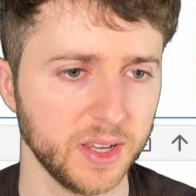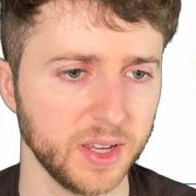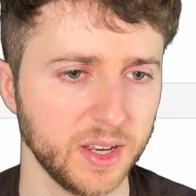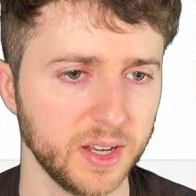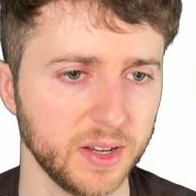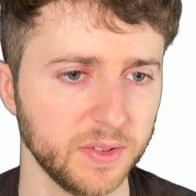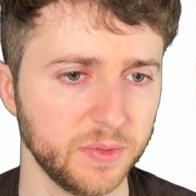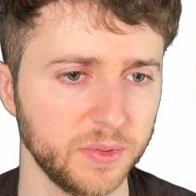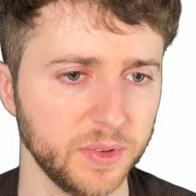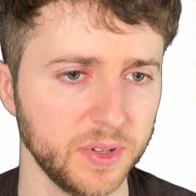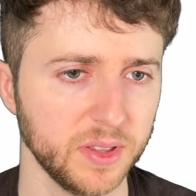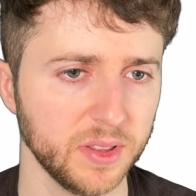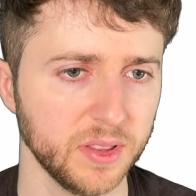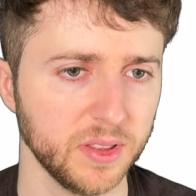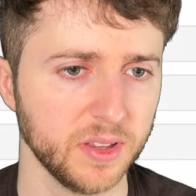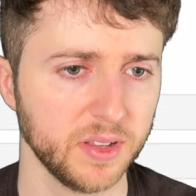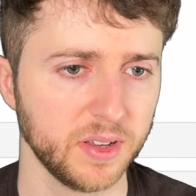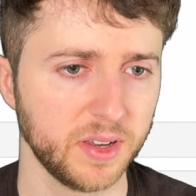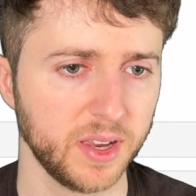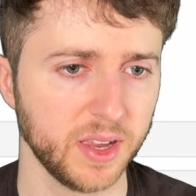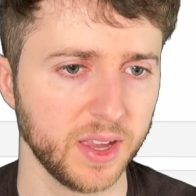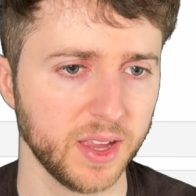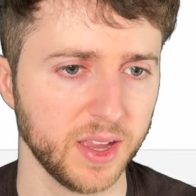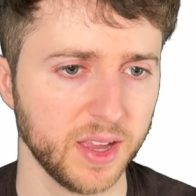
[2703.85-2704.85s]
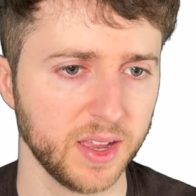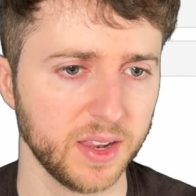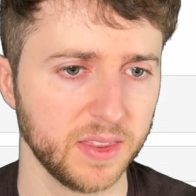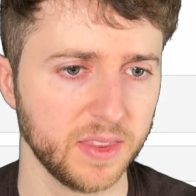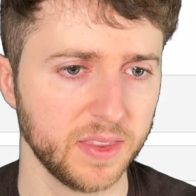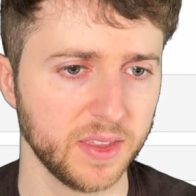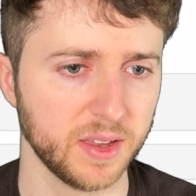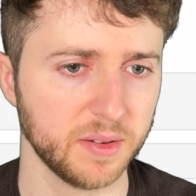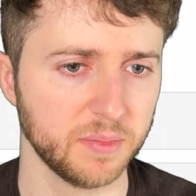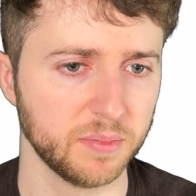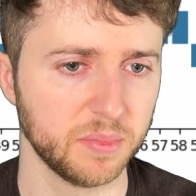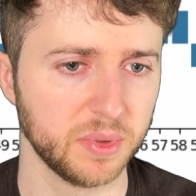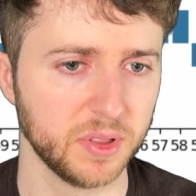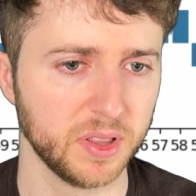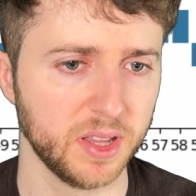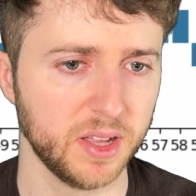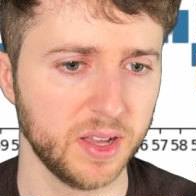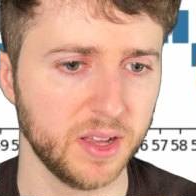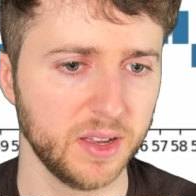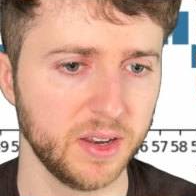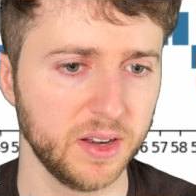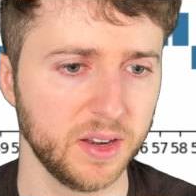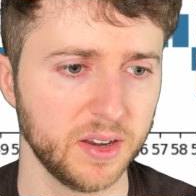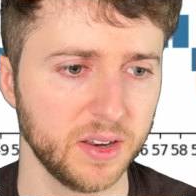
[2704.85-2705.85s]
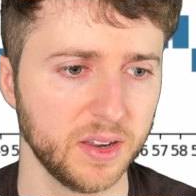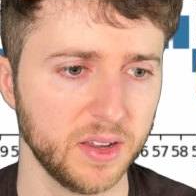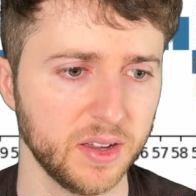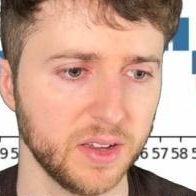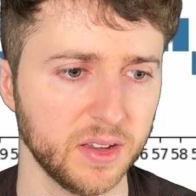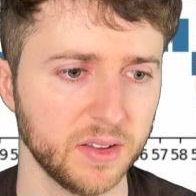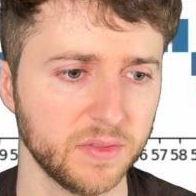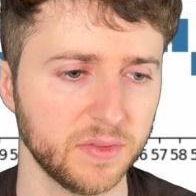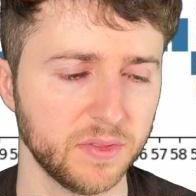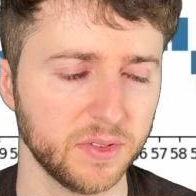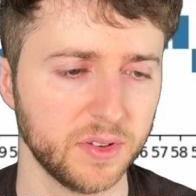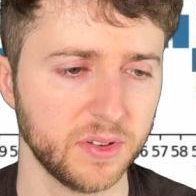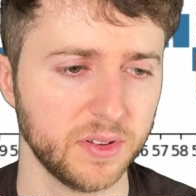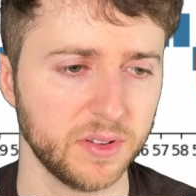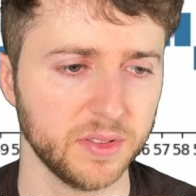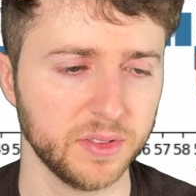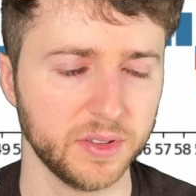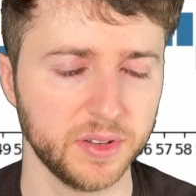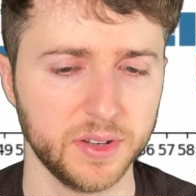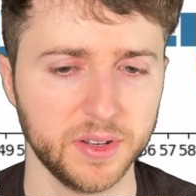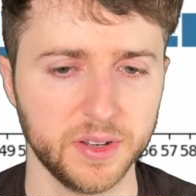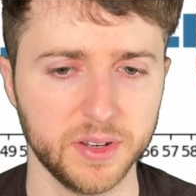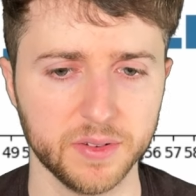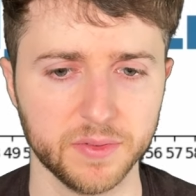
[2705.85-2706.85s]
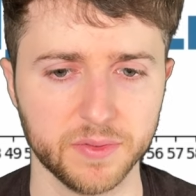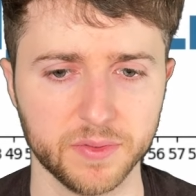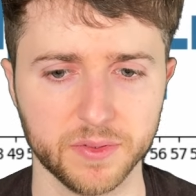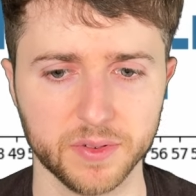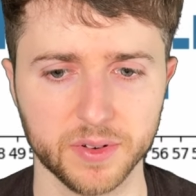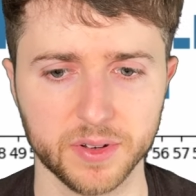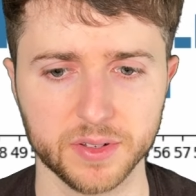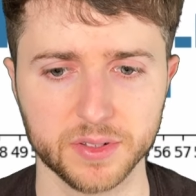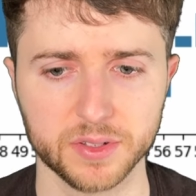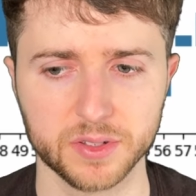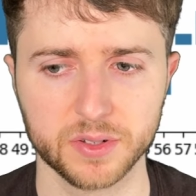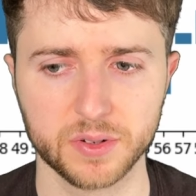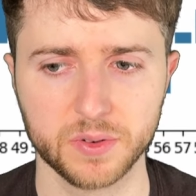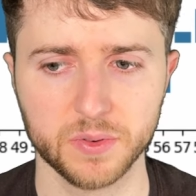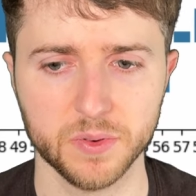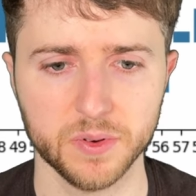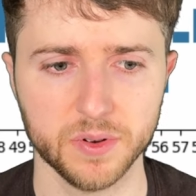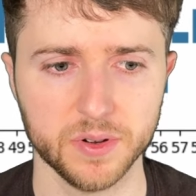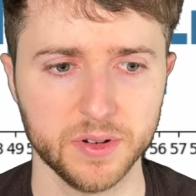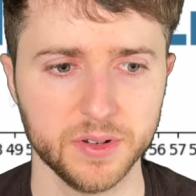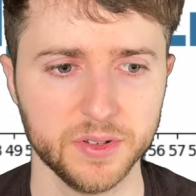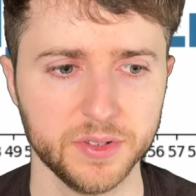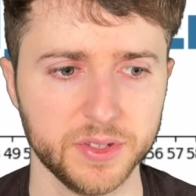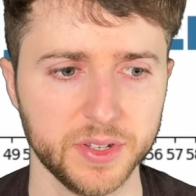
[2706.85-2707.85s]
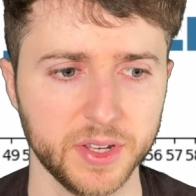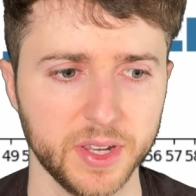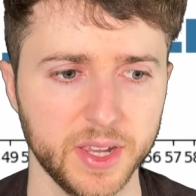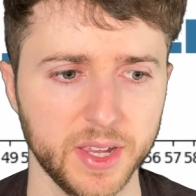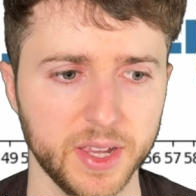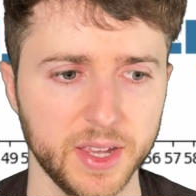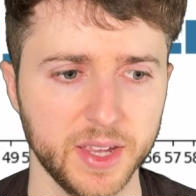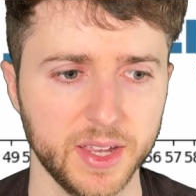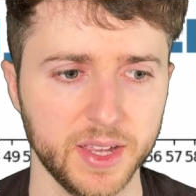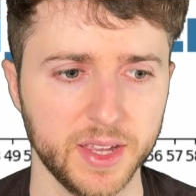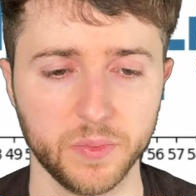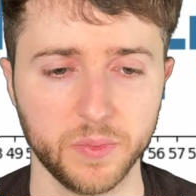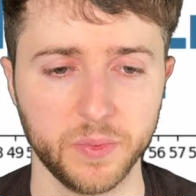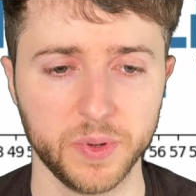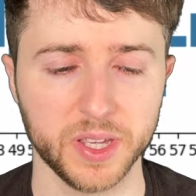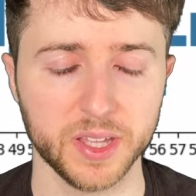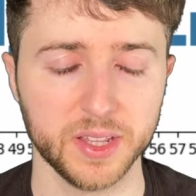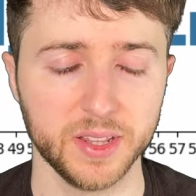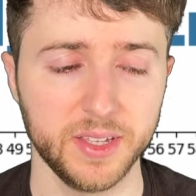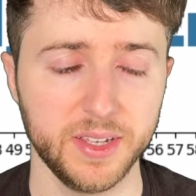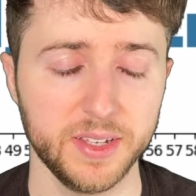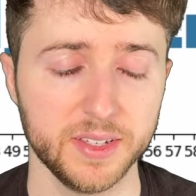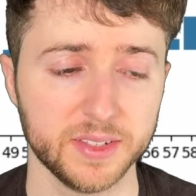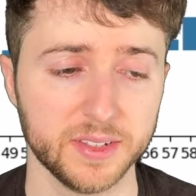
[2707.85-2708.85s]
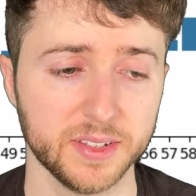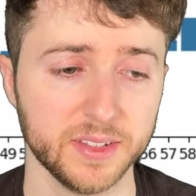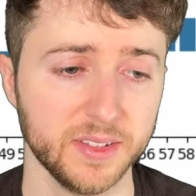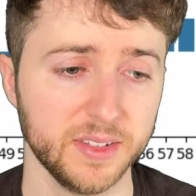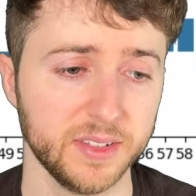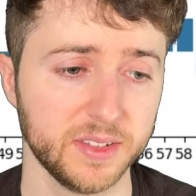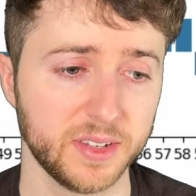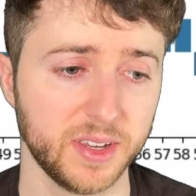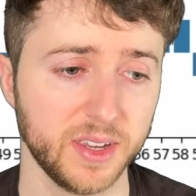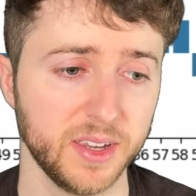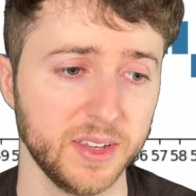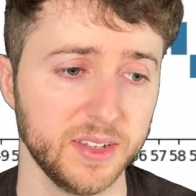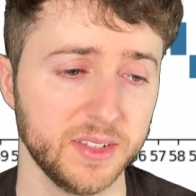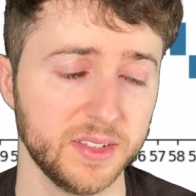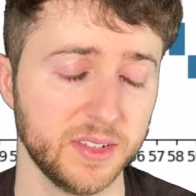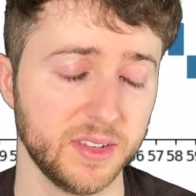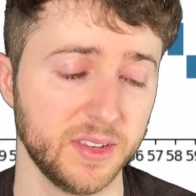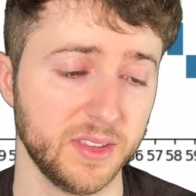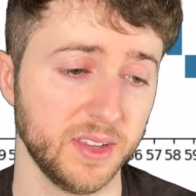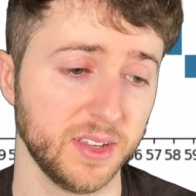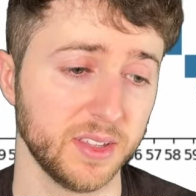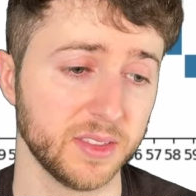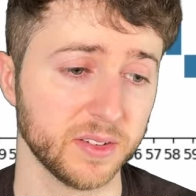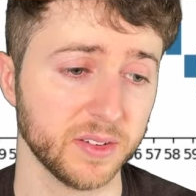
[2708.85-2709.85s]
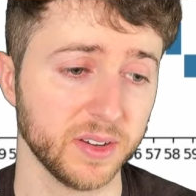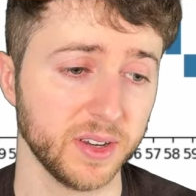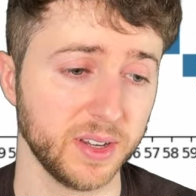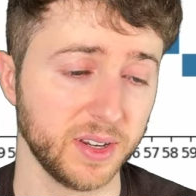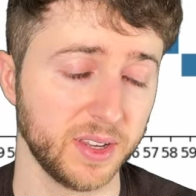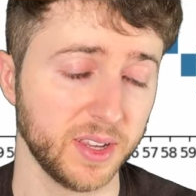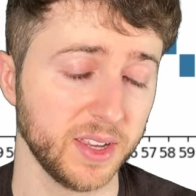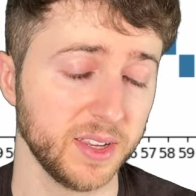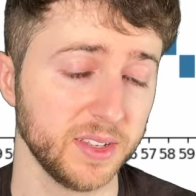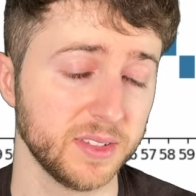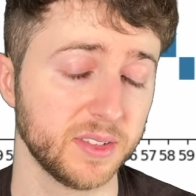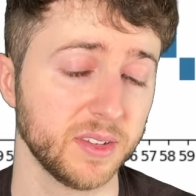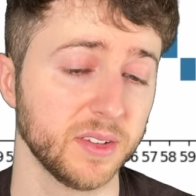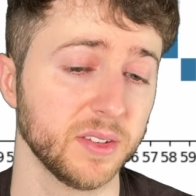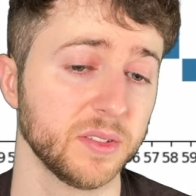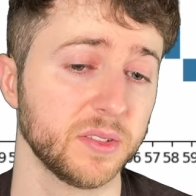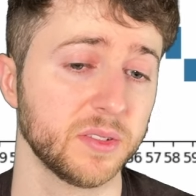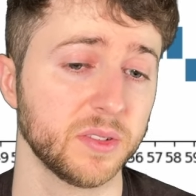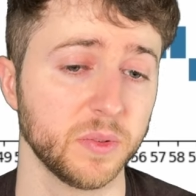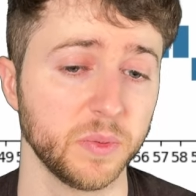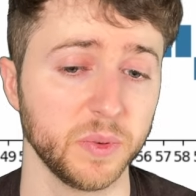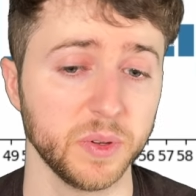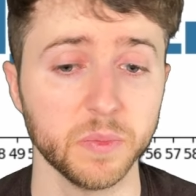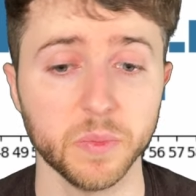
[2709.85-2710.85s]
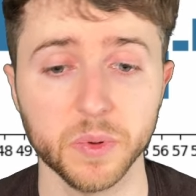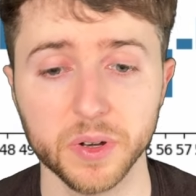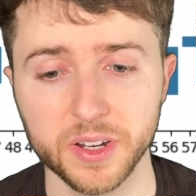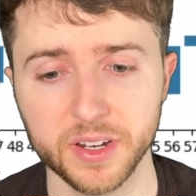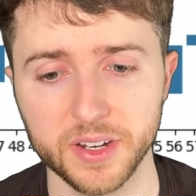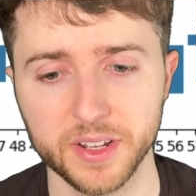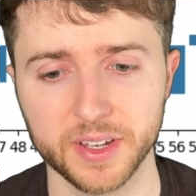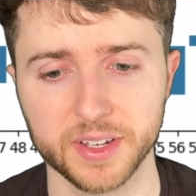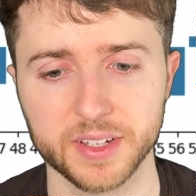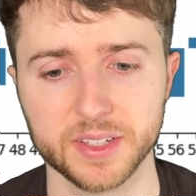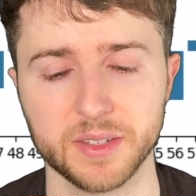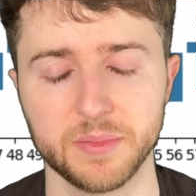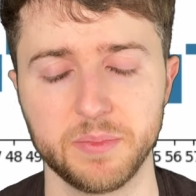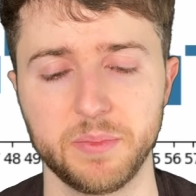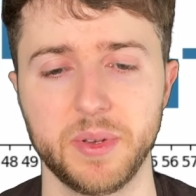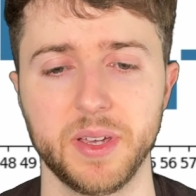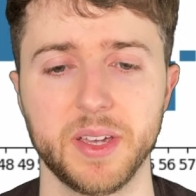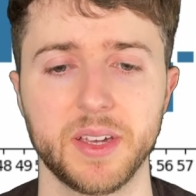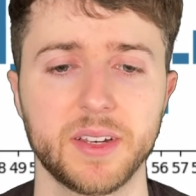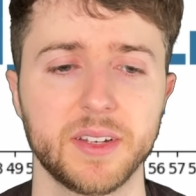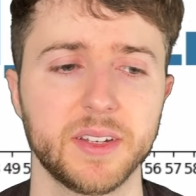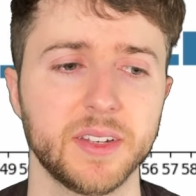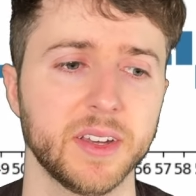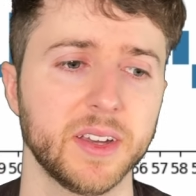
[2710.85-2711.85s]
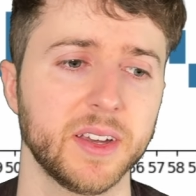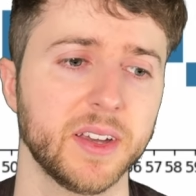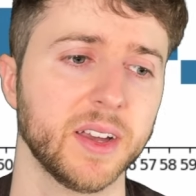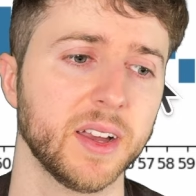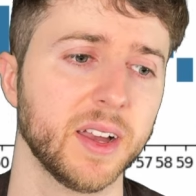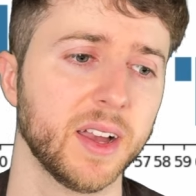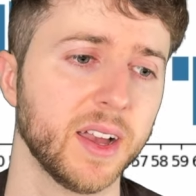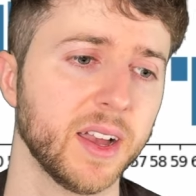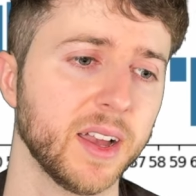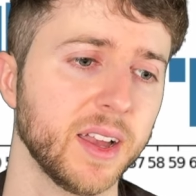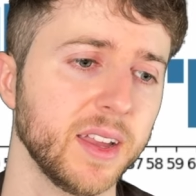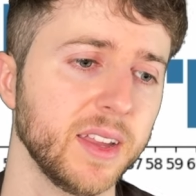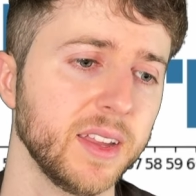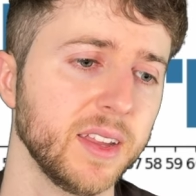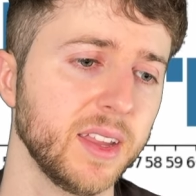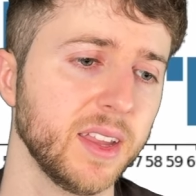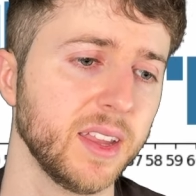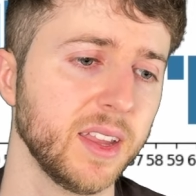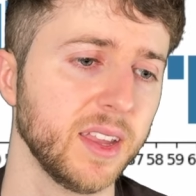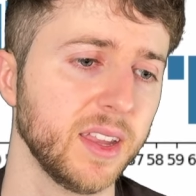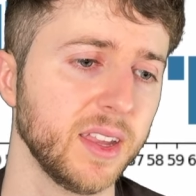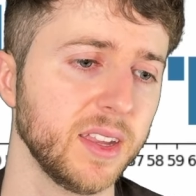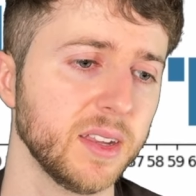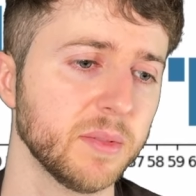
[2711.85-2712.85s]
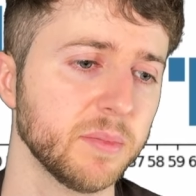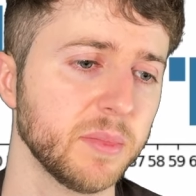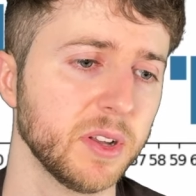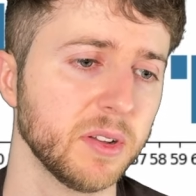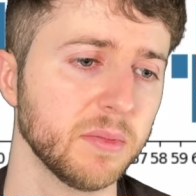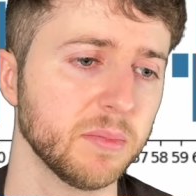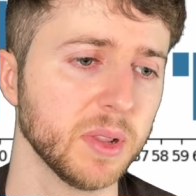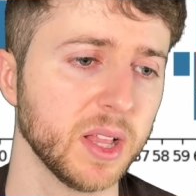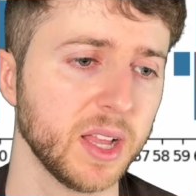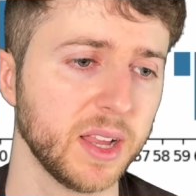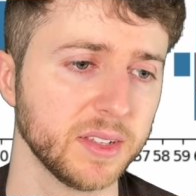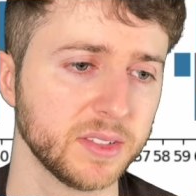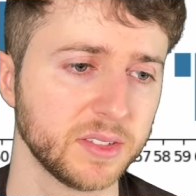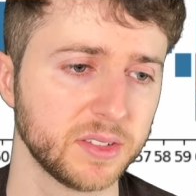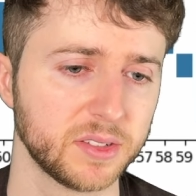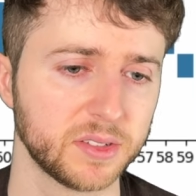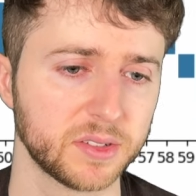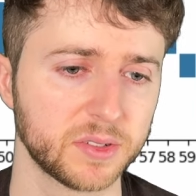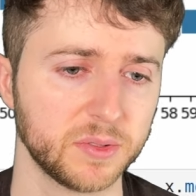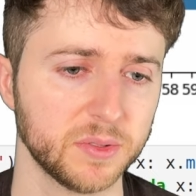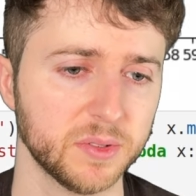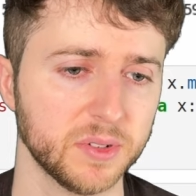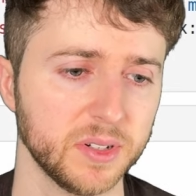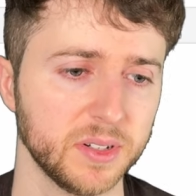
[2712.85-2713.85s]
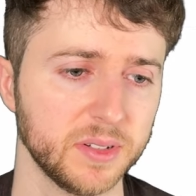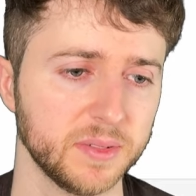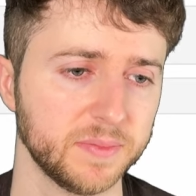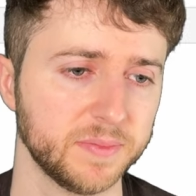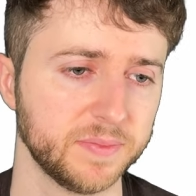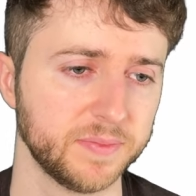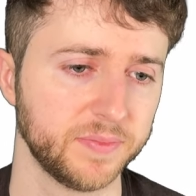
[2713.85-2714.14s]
And if we look at that plot of all the different scores, we at least in this case think they're NK cells, so we wouldn't expect a high AML blast score.